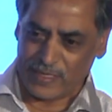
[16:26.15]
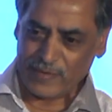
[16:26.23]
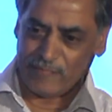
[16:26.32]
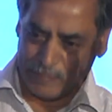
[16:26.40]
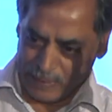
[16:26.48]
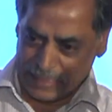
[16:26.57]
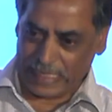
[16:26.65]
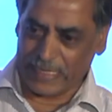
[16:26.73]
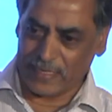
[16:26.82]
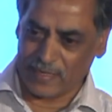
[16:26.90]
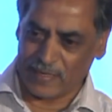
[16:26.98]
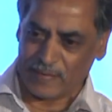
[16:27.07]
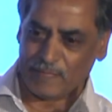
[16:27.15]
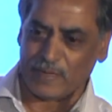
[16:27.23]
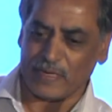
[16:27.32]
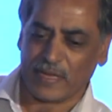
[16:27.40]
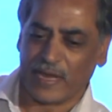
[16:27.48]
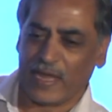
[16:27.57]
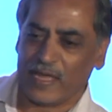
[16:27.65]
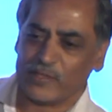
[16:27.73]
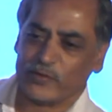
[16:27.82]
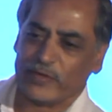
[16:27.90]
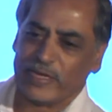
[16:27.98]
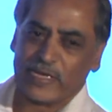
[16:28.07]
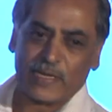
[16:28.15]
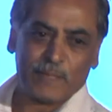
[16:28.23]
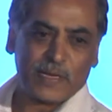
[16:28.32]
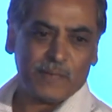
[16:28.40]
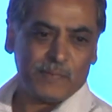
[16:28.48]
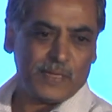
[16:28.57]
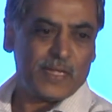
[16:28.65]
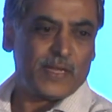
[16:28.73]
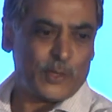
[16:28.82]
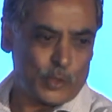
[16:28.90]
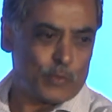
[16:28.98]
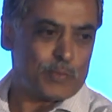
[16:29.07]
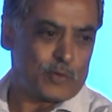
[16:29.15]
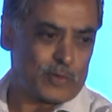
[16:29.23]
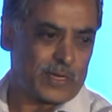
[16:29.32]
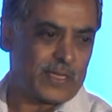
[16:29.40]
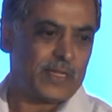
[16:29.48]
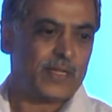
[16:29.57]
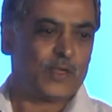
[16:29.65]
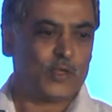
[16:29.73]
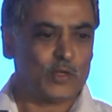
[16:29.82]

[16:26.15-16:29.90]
will be lit, but gradually it will become new moon day.